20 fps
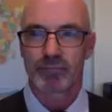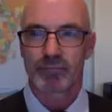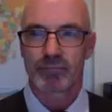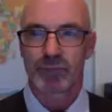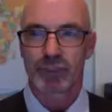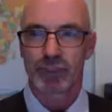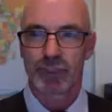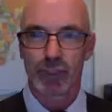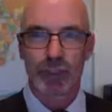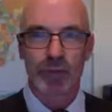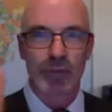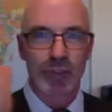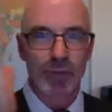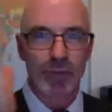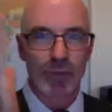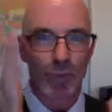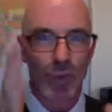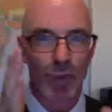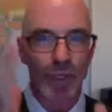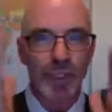
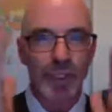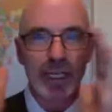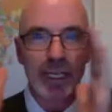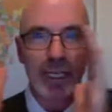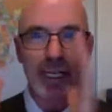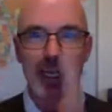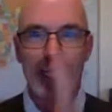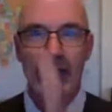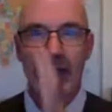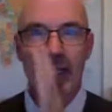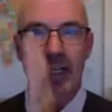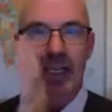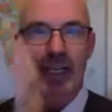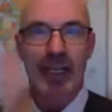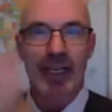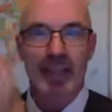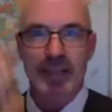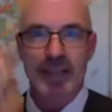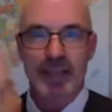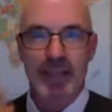serving one client
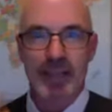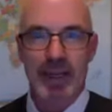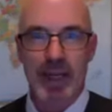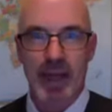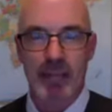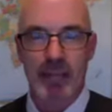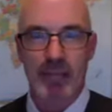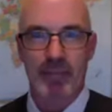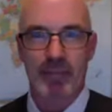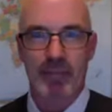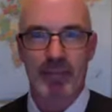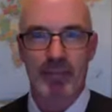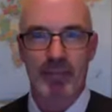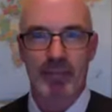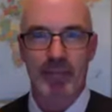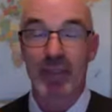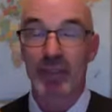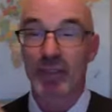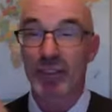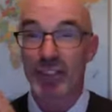at a time.
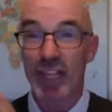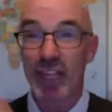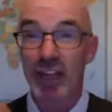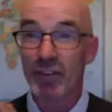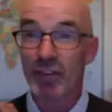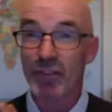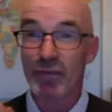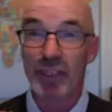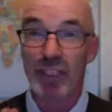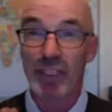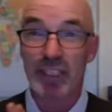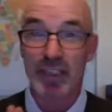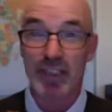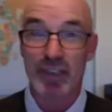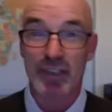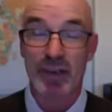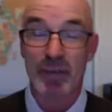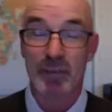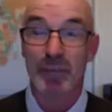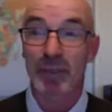Now, it sounds really
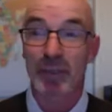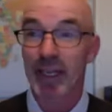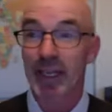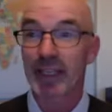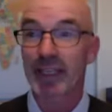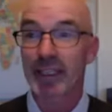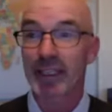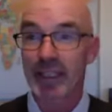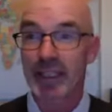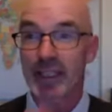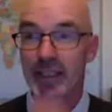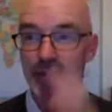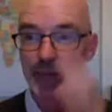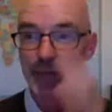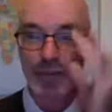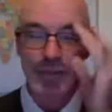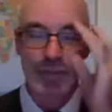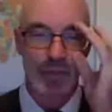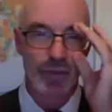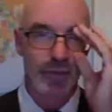simple, and it
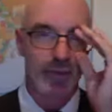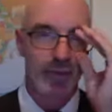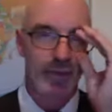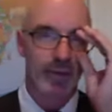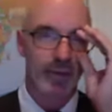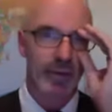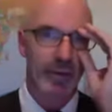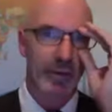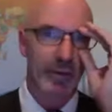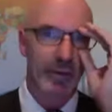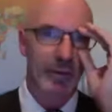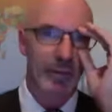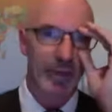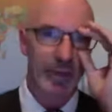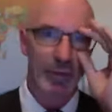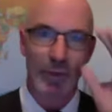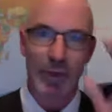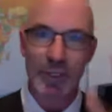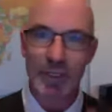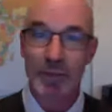is, but
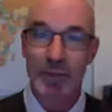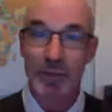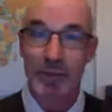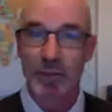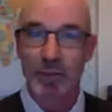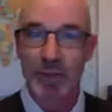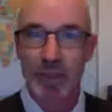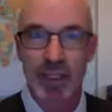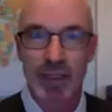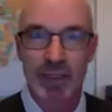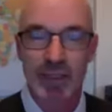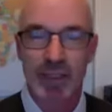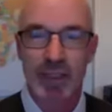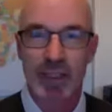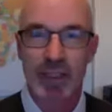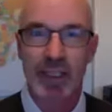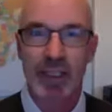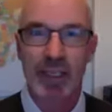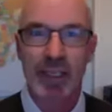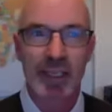it wasn't for me. It's
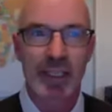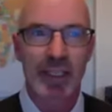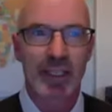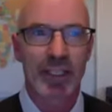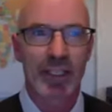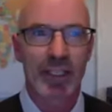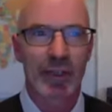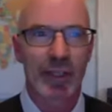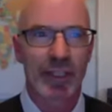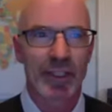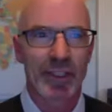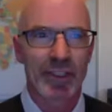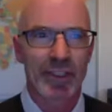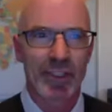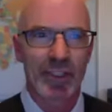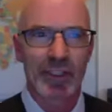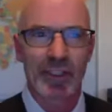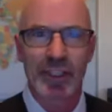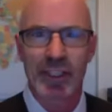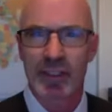like, you know, it's
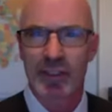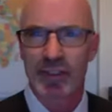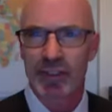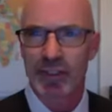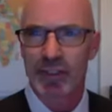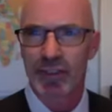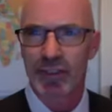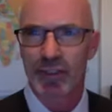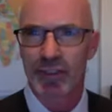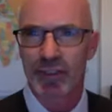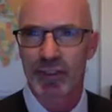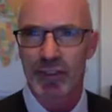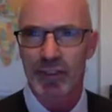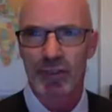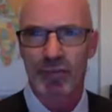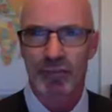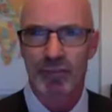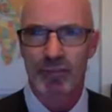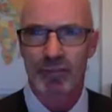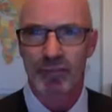silly until
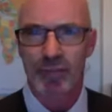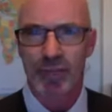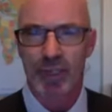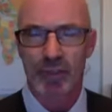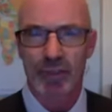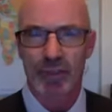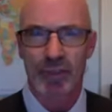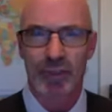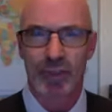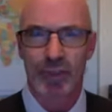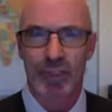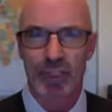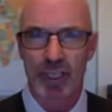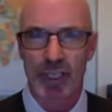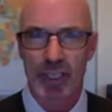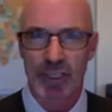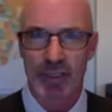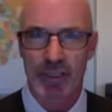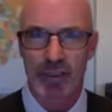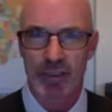it's, until it's
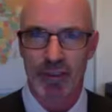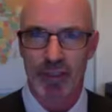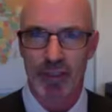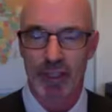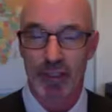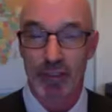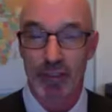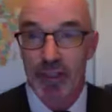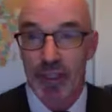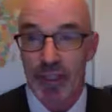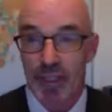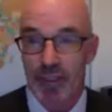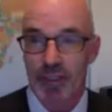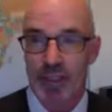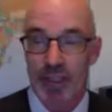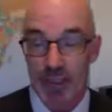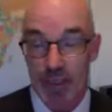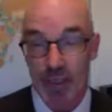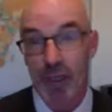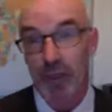clear, you know, and then it's
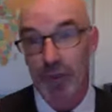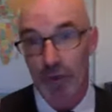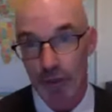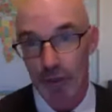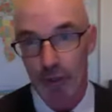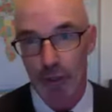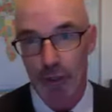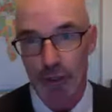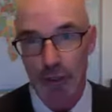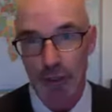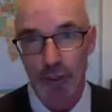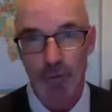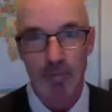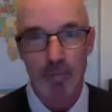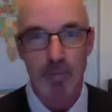like, oh, duh.